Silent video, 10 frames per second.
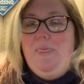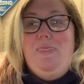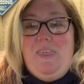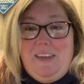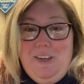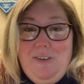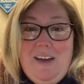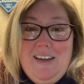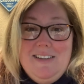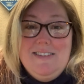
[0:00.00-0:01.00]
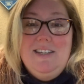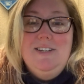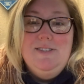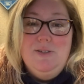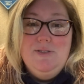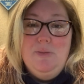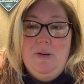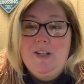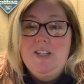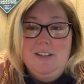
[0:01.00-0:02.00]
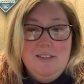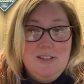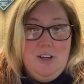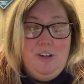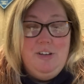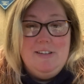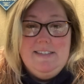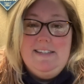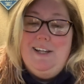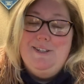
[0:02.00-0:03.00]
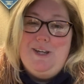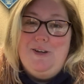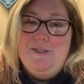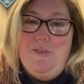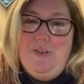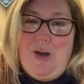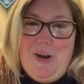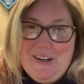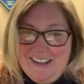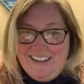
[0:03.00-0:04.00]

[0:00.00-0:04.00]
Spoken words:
thank you guys so much. Sorry, Chris is taking tires off the car.